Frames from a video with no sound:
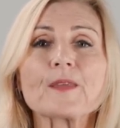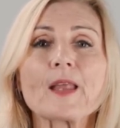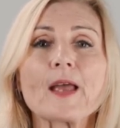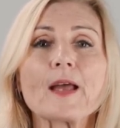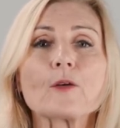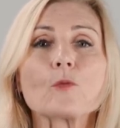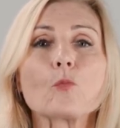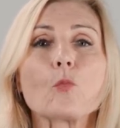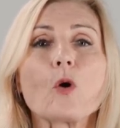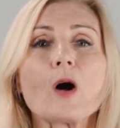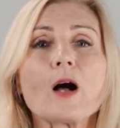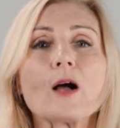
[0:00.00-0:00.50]

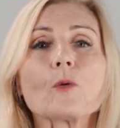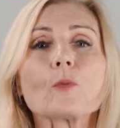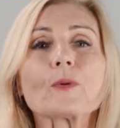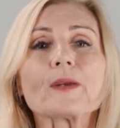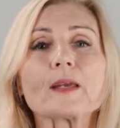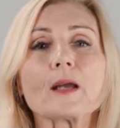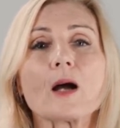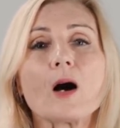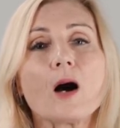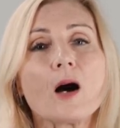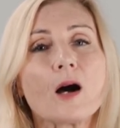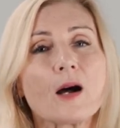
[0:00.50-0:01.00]
And while
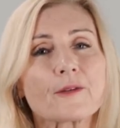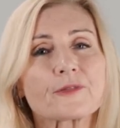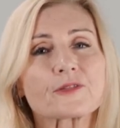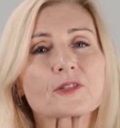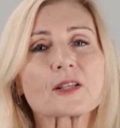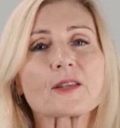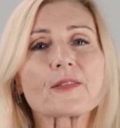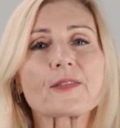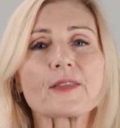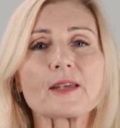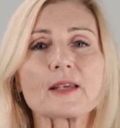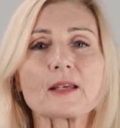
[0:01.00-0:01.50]
we
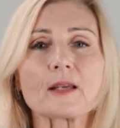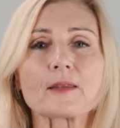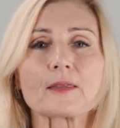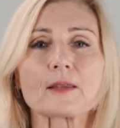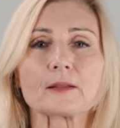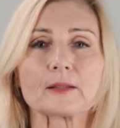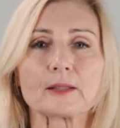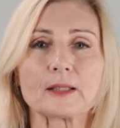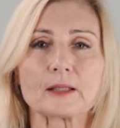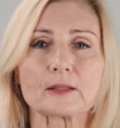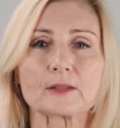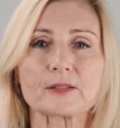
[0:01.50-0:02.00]
often think of the
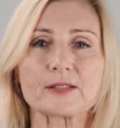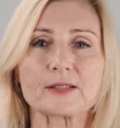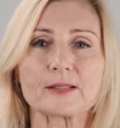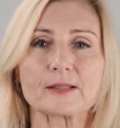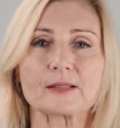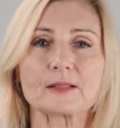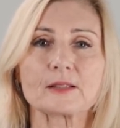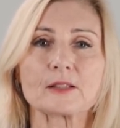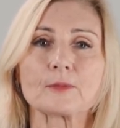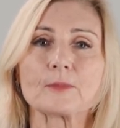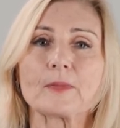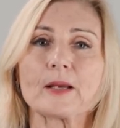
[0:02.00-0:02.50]
legal
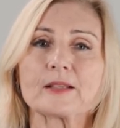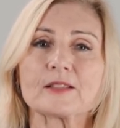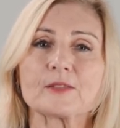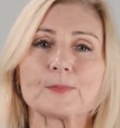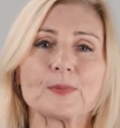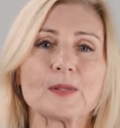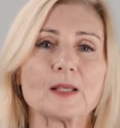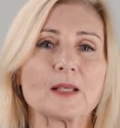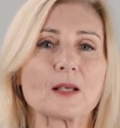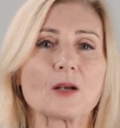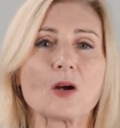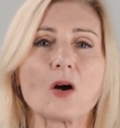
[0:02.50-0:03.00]
system as
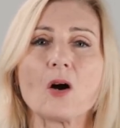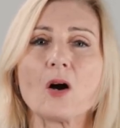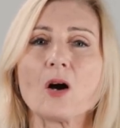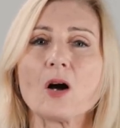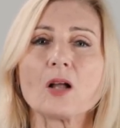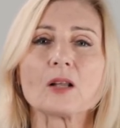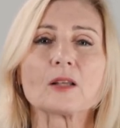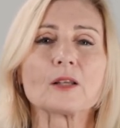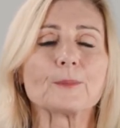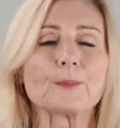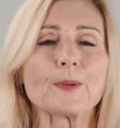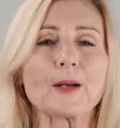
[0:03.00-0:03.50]
being
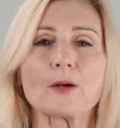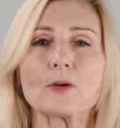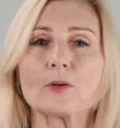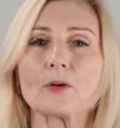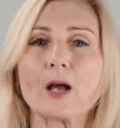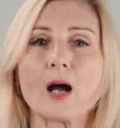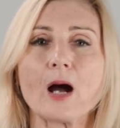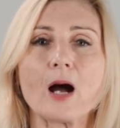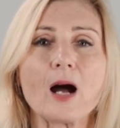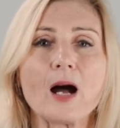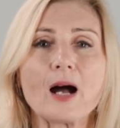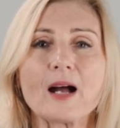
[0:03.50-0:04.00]
all
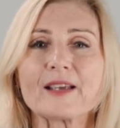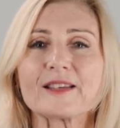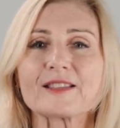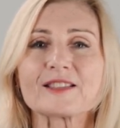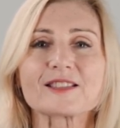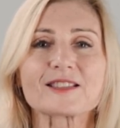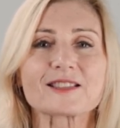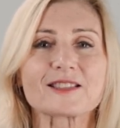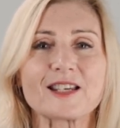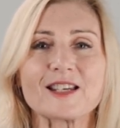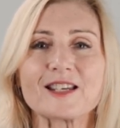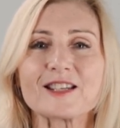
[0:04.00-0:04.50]
about
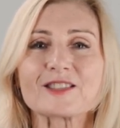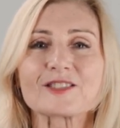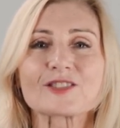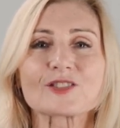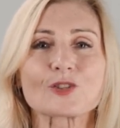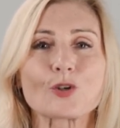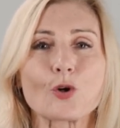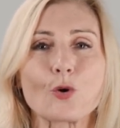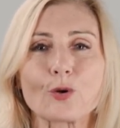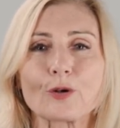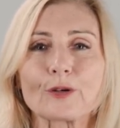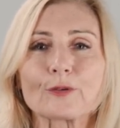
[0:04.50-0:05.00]
high-stakes
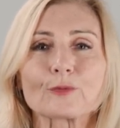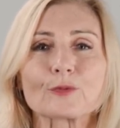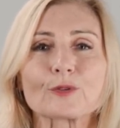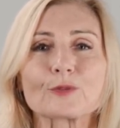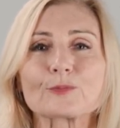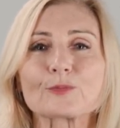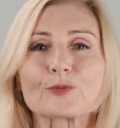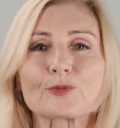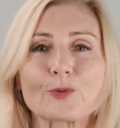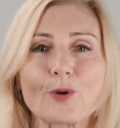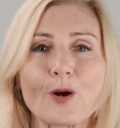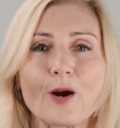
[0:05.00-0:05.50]

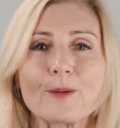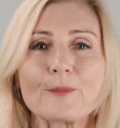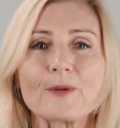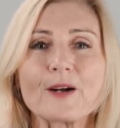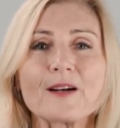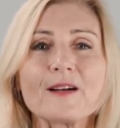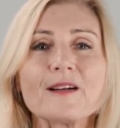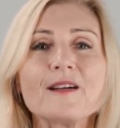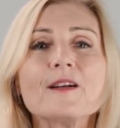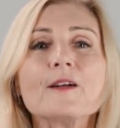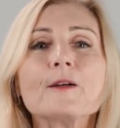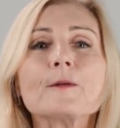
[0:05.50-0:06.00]
courtroom
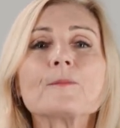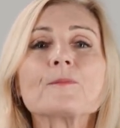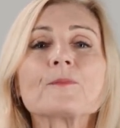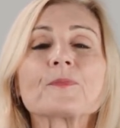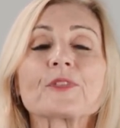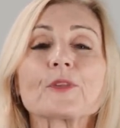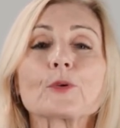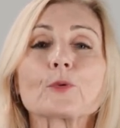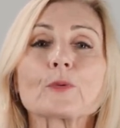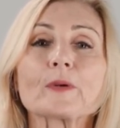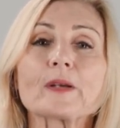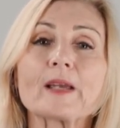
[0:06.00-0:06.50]
drama,
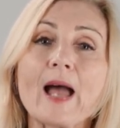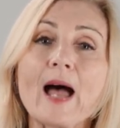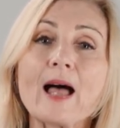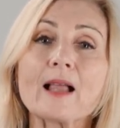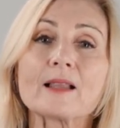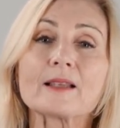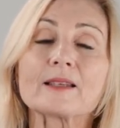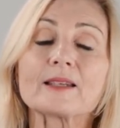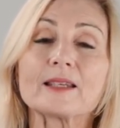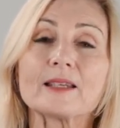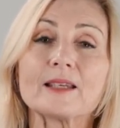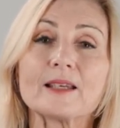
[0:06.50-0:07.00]
the
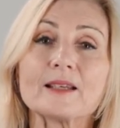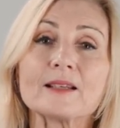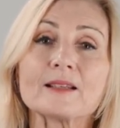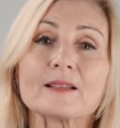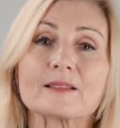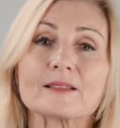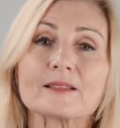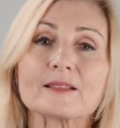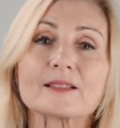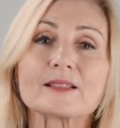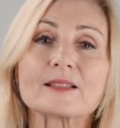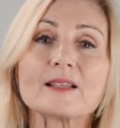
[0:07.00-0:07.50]
reality
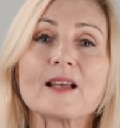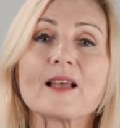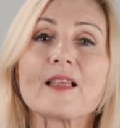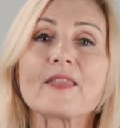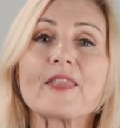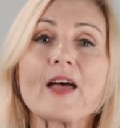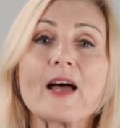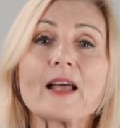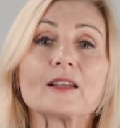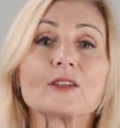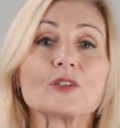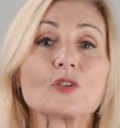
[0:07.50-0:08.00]
is
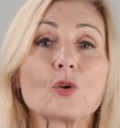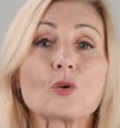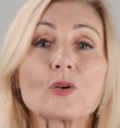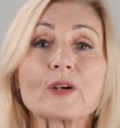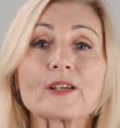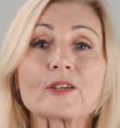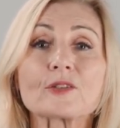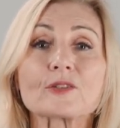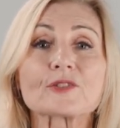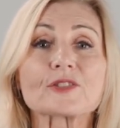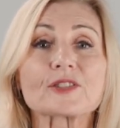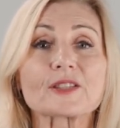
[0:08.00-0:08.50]
that
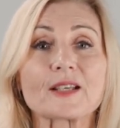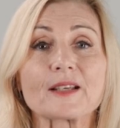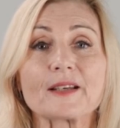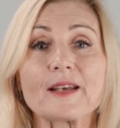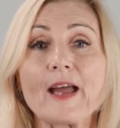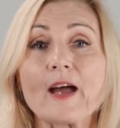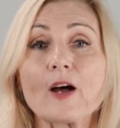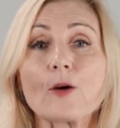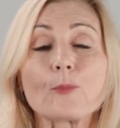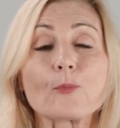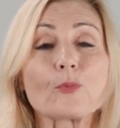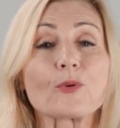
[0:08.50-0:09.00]
lawyers can
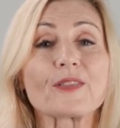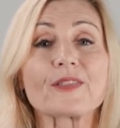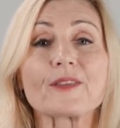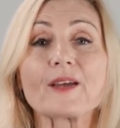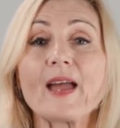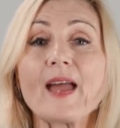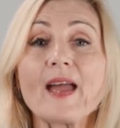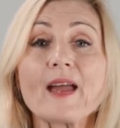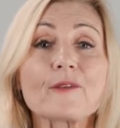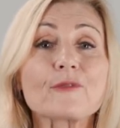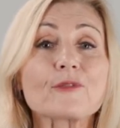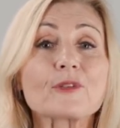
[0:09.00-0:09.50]
help with
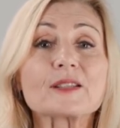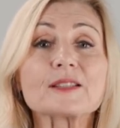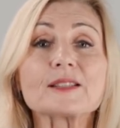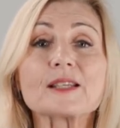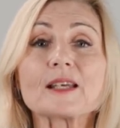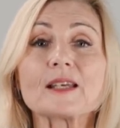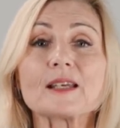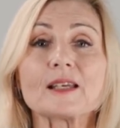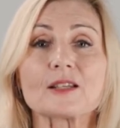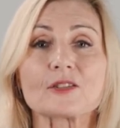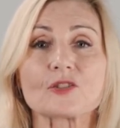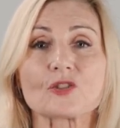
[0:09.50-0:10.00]

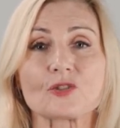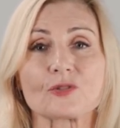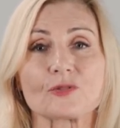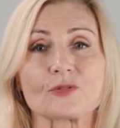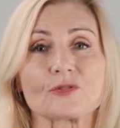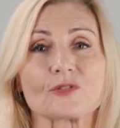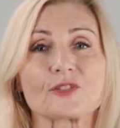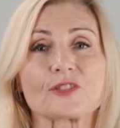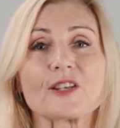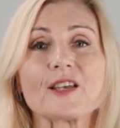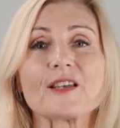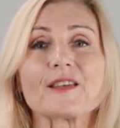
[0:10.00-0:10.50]
everyday
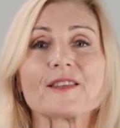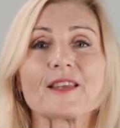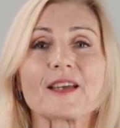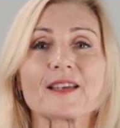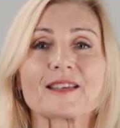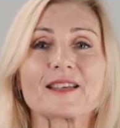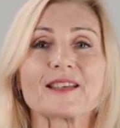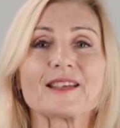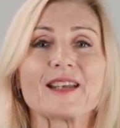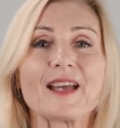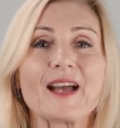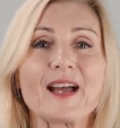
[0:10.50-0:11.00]
issues that
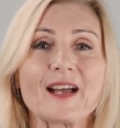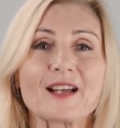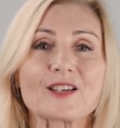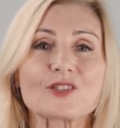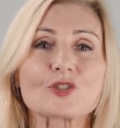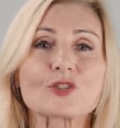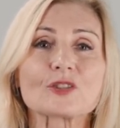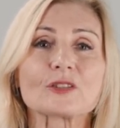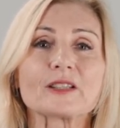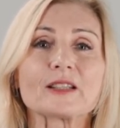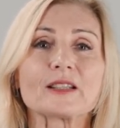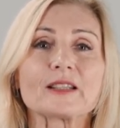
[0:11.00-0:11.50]
can
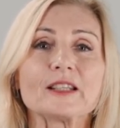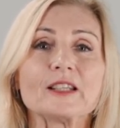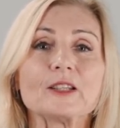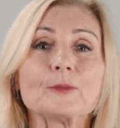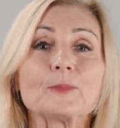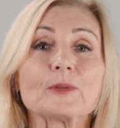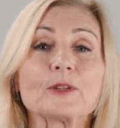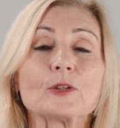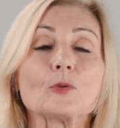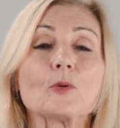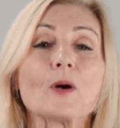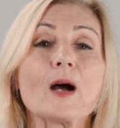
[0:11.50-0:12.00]
actually
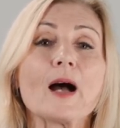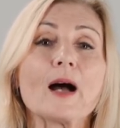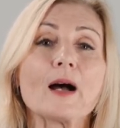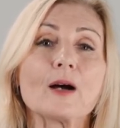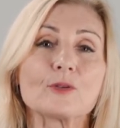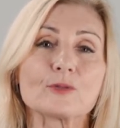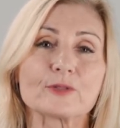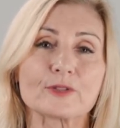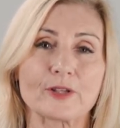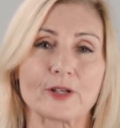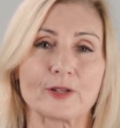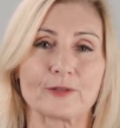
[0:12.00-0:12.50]
keep you
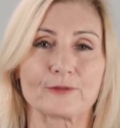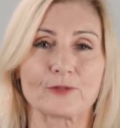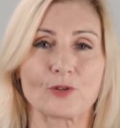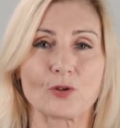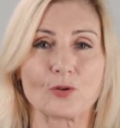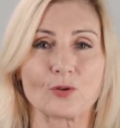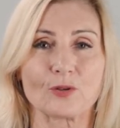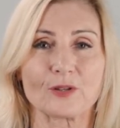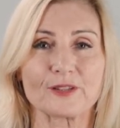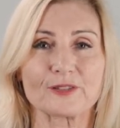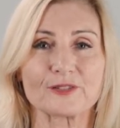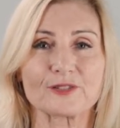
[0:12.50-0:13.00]
out of
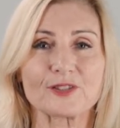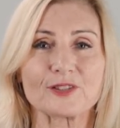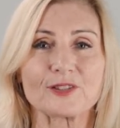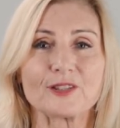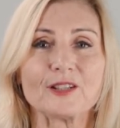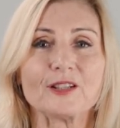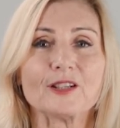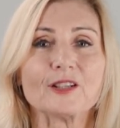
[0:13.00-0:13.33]
court.